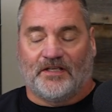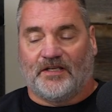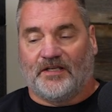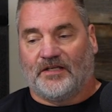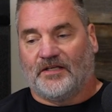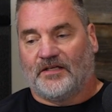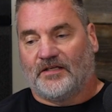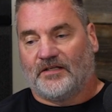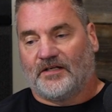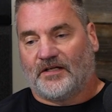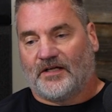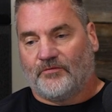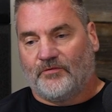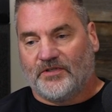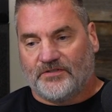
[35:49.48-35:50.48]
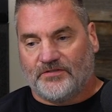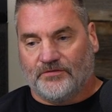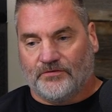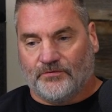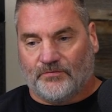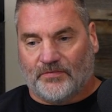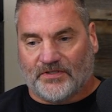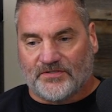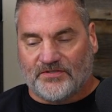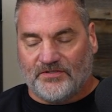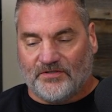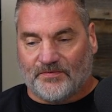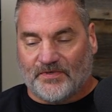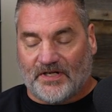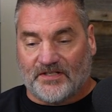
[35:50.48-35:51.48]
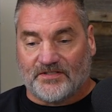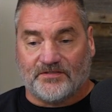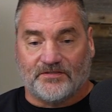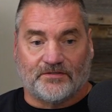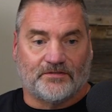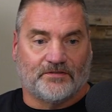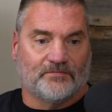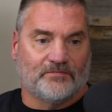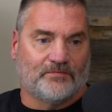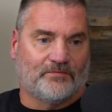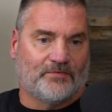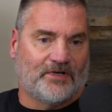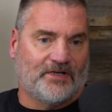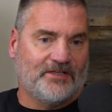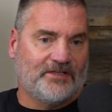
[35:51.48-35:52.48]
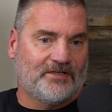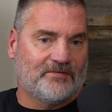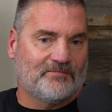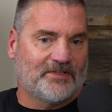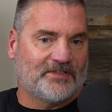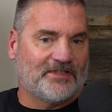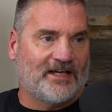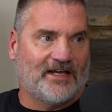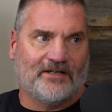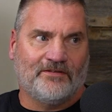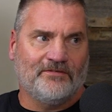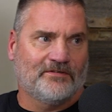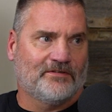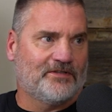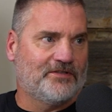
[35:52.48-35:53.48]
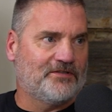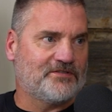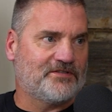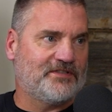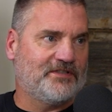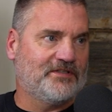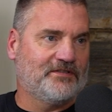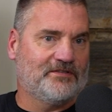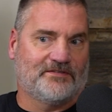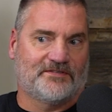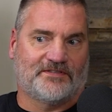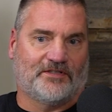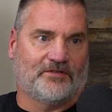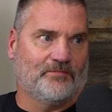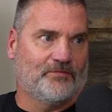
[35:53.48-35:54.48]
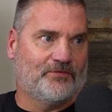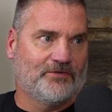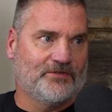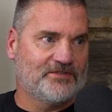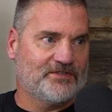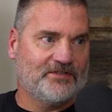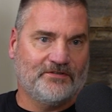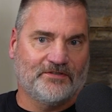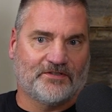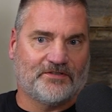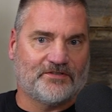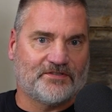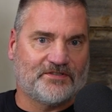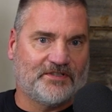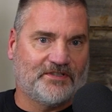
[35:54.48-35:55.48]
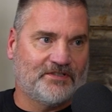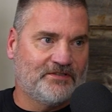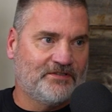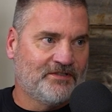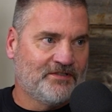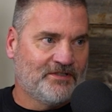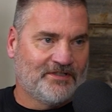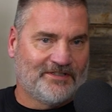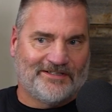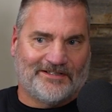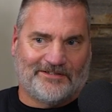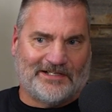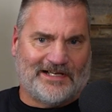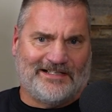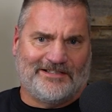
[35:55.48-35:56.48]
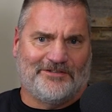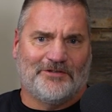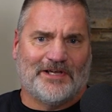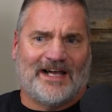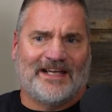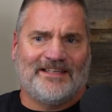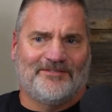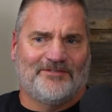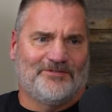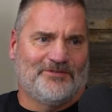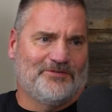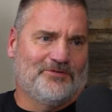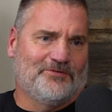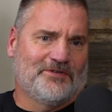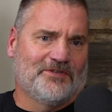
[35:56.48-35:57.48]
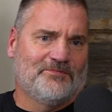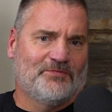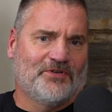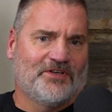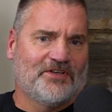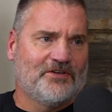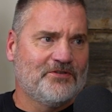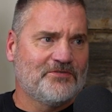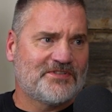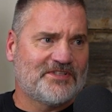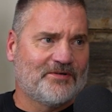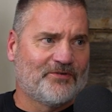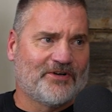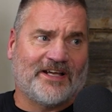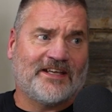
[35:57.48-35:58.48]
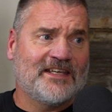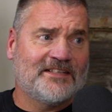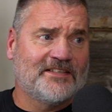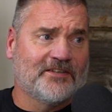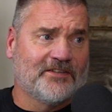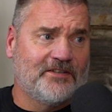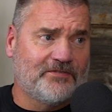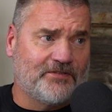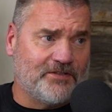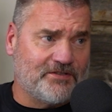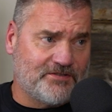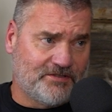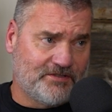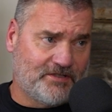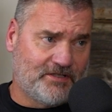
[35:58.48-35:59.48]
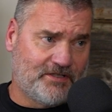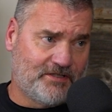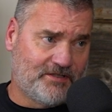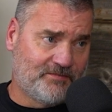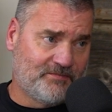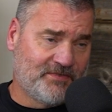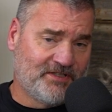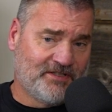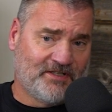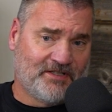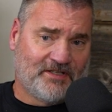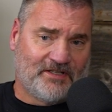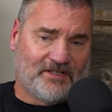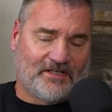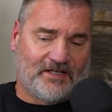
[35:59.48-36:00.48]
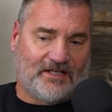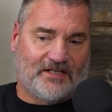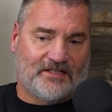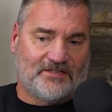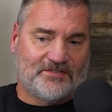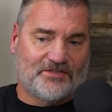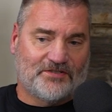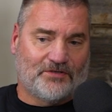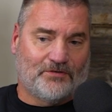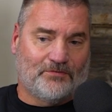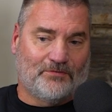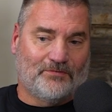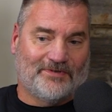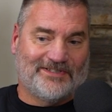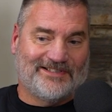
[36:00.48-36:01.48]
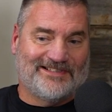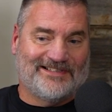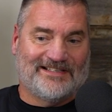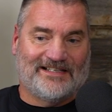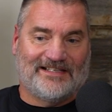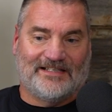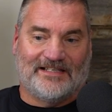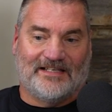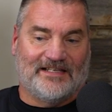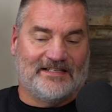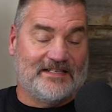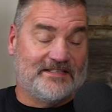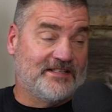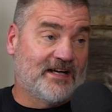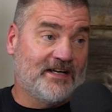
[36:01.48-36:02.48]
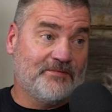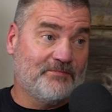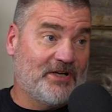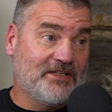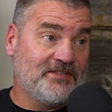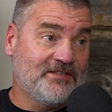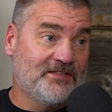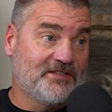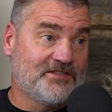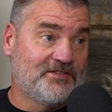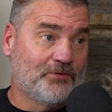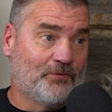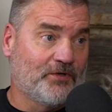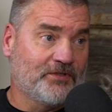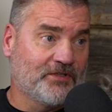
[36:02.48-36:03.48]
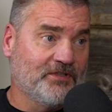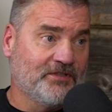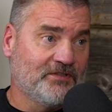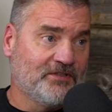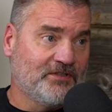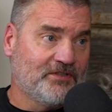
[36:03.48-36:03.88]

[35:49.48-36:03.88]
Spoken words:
And I went to my senior pastor, Brian, and I'm like, I don't understand soundboards. I don't understand. You can put in a new soundboard. I can't tell the difference. And so it's not busted. It's still working.